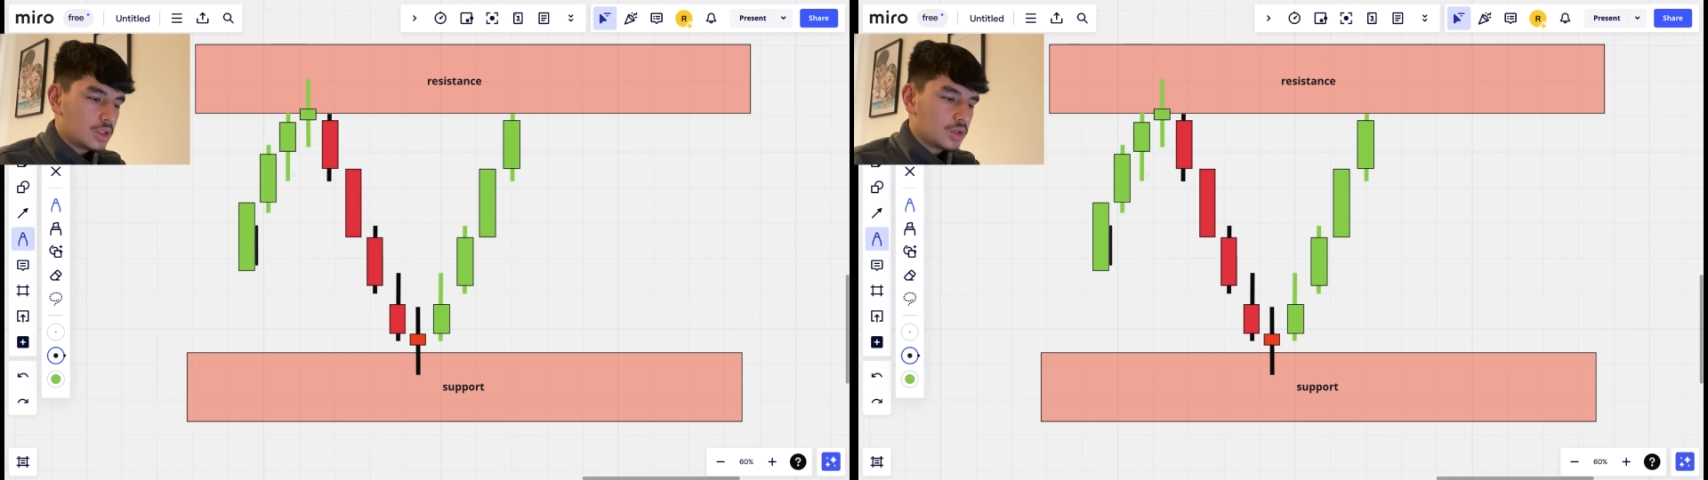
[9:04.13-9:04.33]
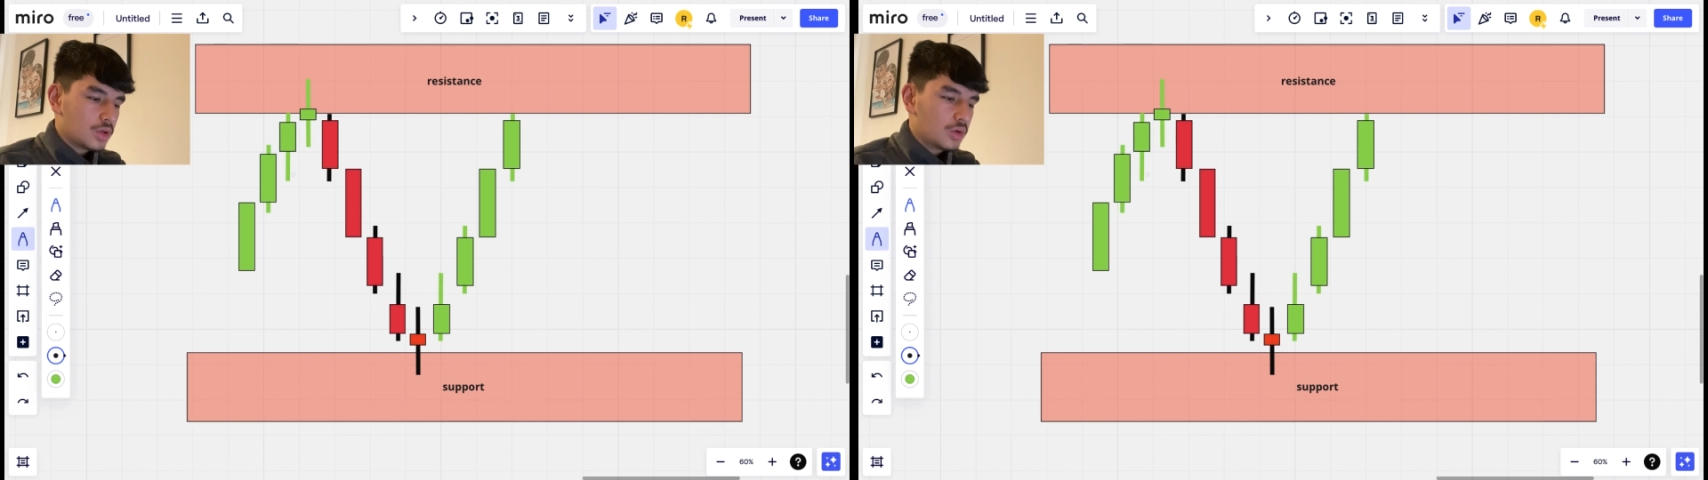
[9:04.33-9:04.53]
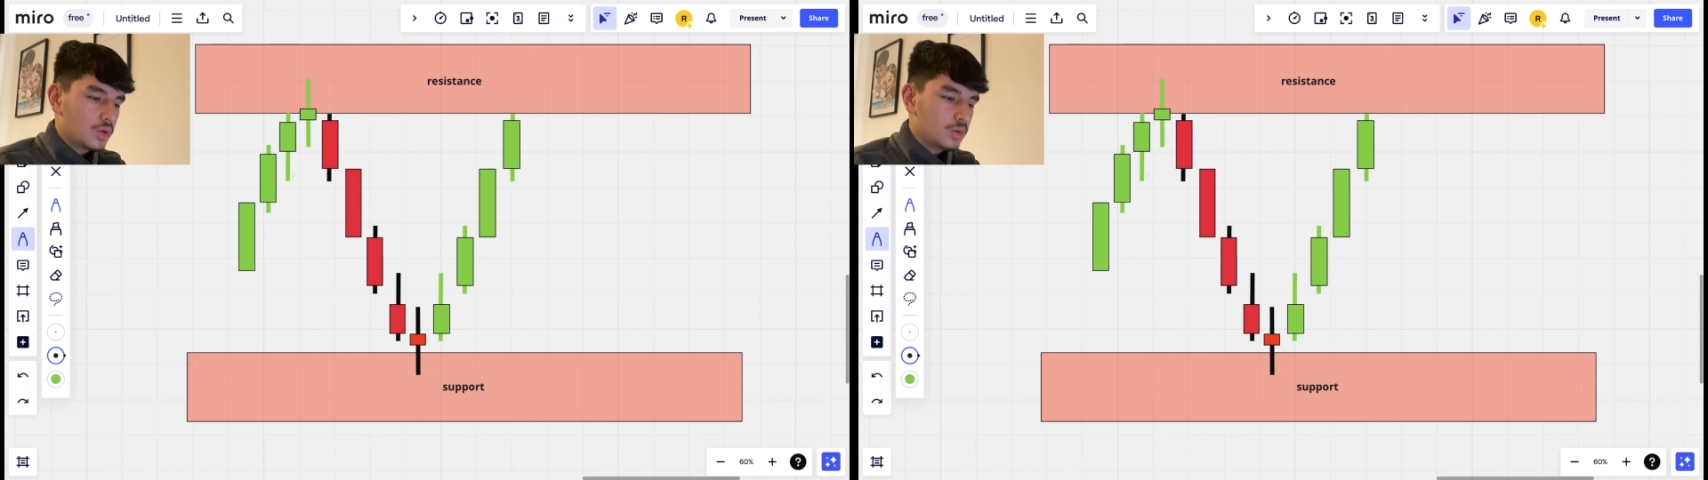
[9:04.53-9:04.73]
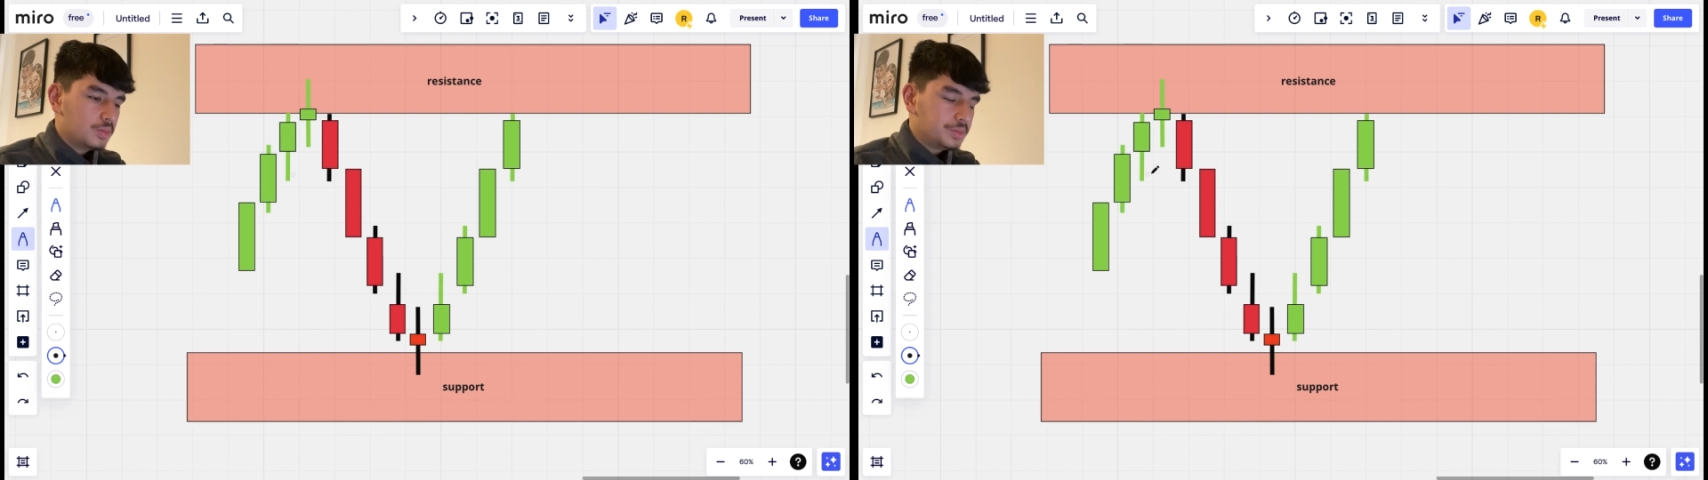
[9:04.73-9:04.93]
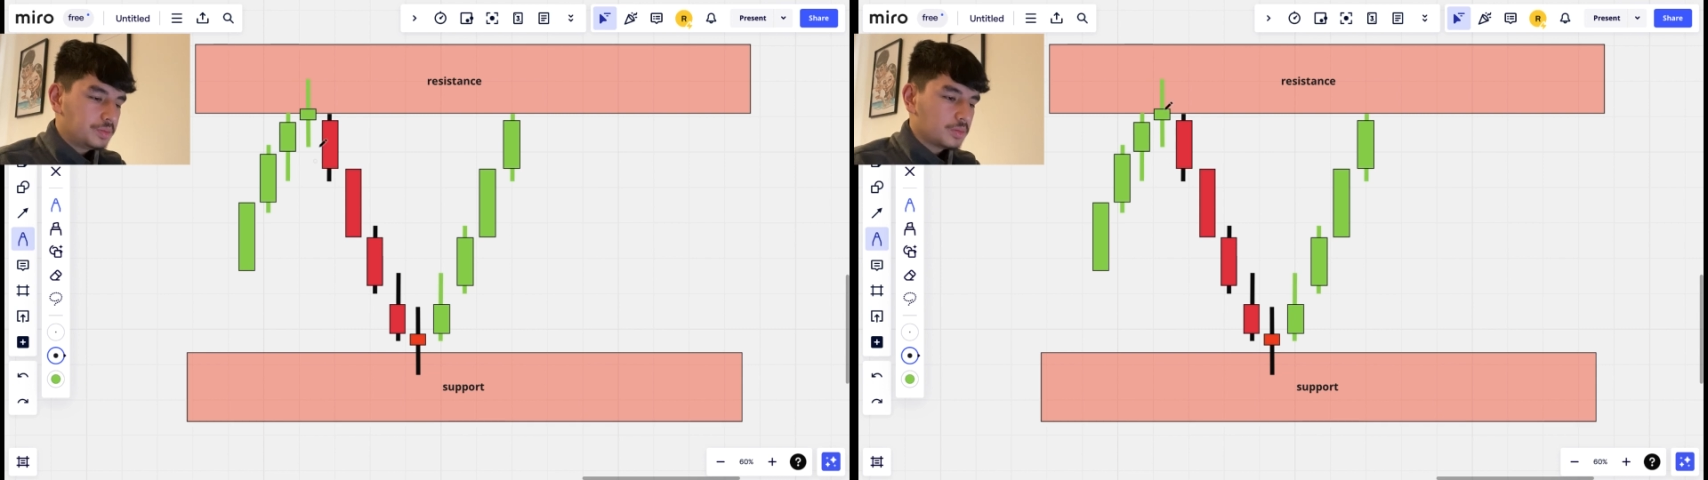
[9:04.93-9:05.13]
you go up
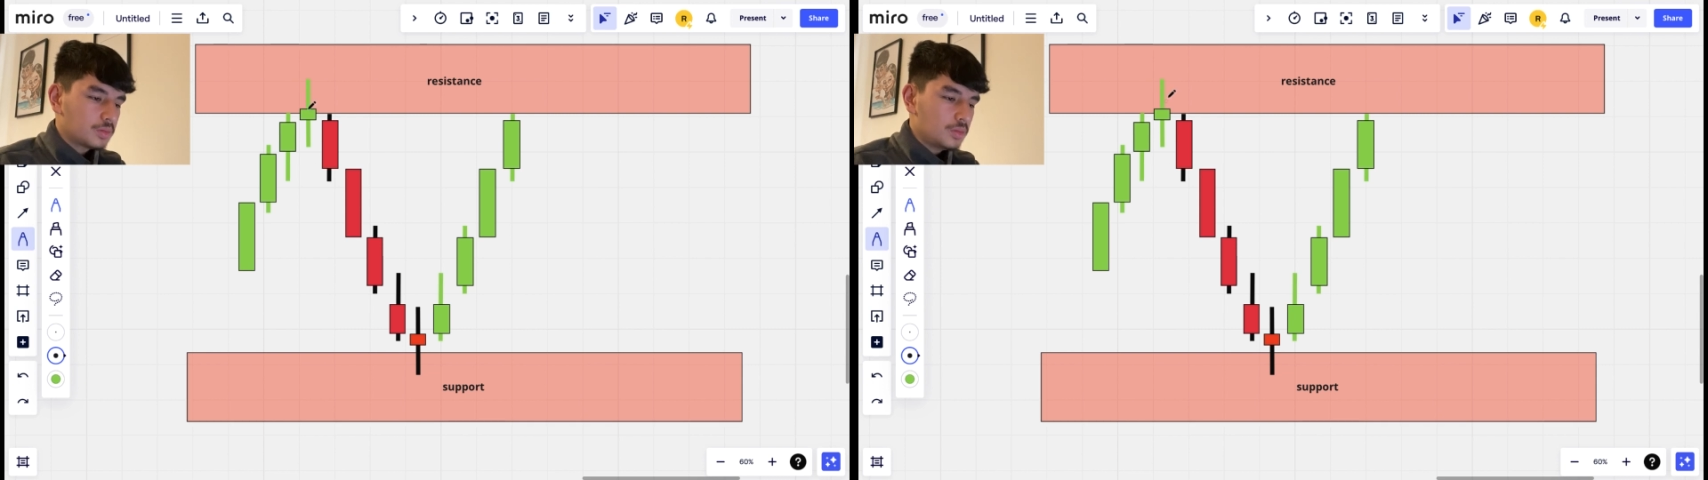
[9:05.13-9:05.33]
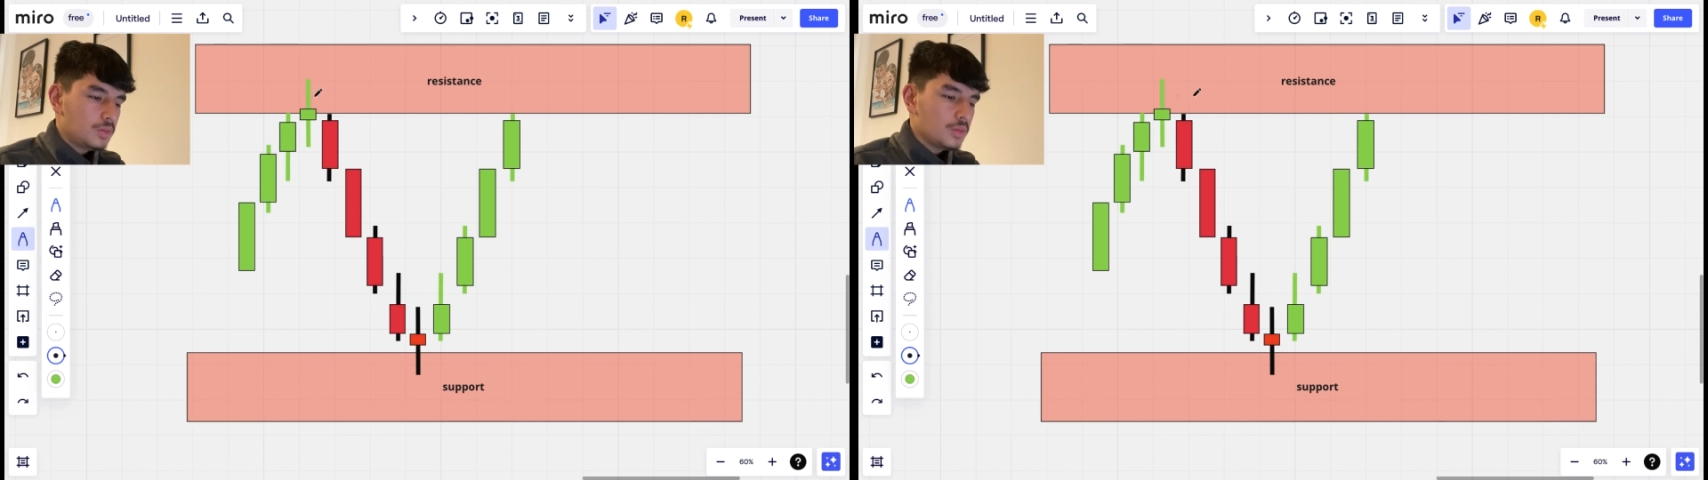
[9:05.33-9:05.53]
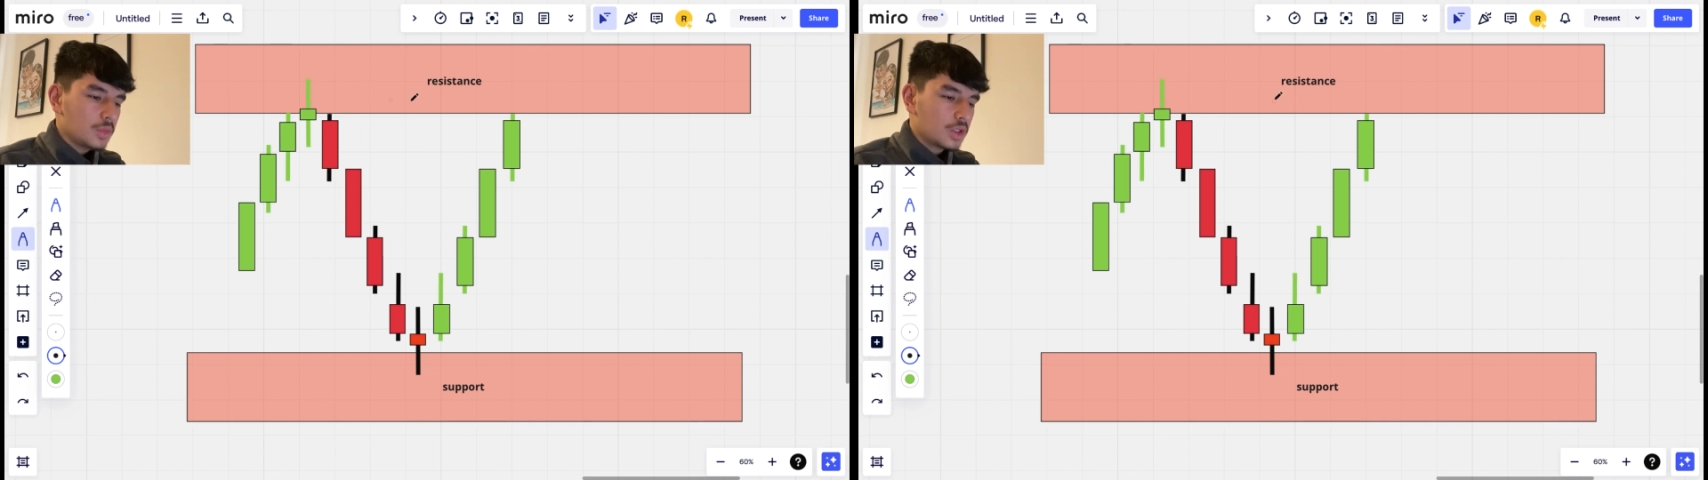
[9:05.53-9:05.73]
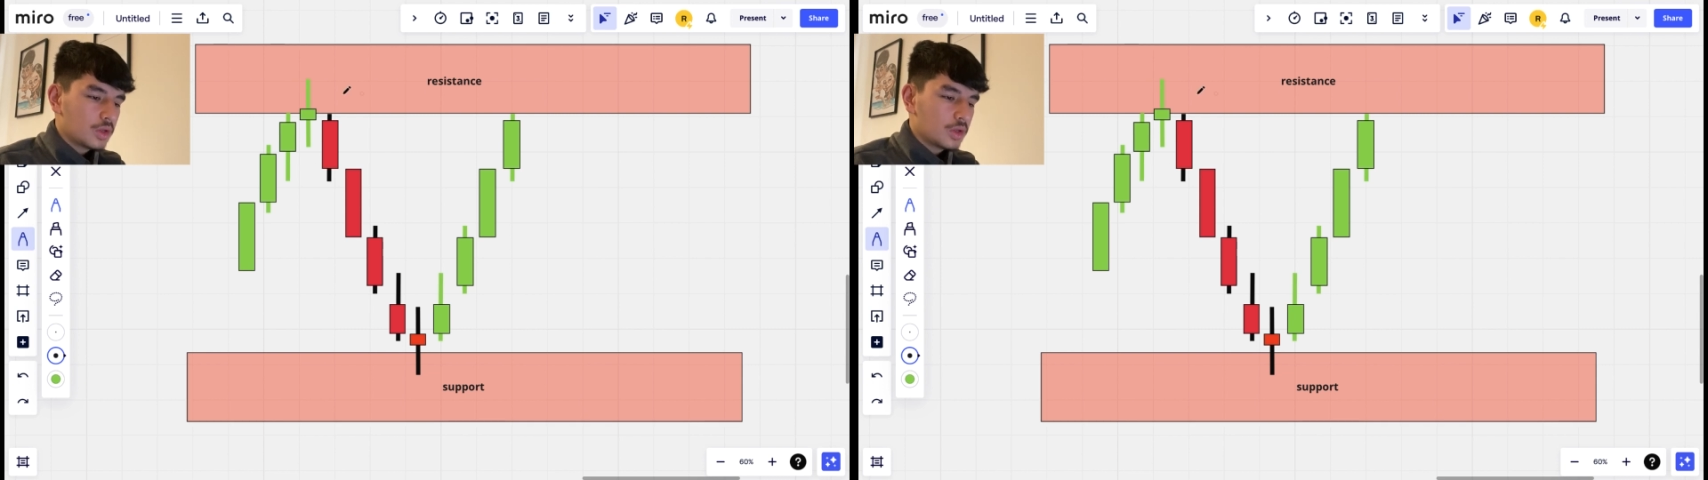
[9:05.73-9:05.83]
to